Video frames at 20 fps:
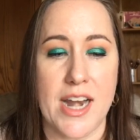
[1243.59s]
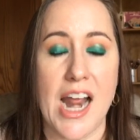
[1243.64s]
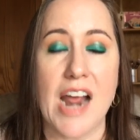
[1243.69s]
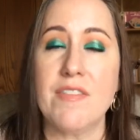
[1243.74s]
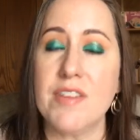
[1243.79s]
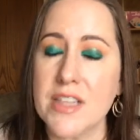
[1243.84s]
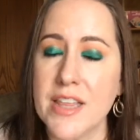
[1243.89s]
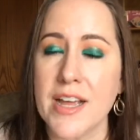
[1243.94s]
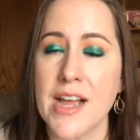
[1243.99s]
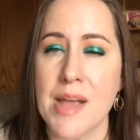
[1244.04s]
And
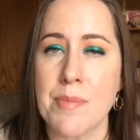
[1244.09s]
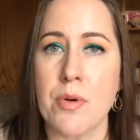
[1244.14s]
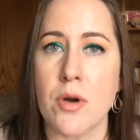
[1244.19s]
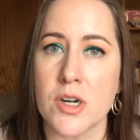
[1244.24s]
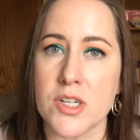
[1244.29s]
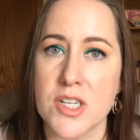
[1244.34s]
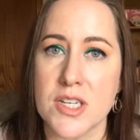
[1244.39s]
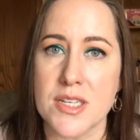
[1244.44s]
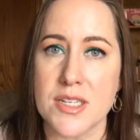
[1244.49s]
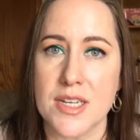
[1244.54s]
everything I
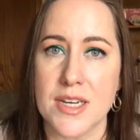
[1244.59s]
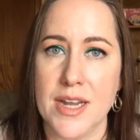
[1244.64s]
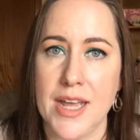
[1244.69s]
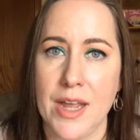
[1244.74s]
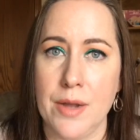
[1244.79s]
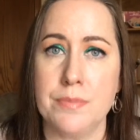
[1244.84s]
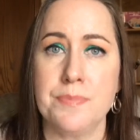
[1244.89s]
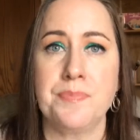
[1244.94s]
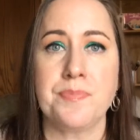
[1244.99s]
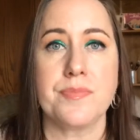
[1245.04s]
purchased
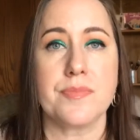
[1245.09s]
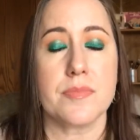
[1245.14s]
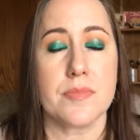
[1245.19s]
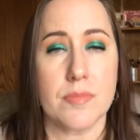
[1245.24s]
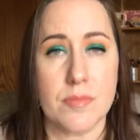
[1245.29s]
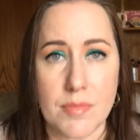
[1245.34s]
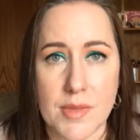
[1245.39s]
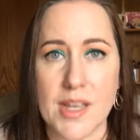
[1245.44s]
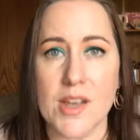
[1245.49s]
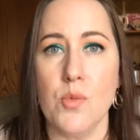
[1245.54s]
today
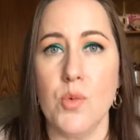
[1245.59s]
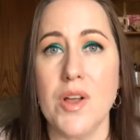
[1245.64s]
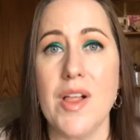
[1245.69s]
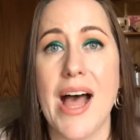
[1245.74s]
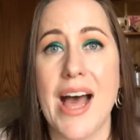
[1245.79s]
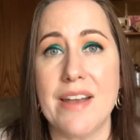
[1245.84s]
will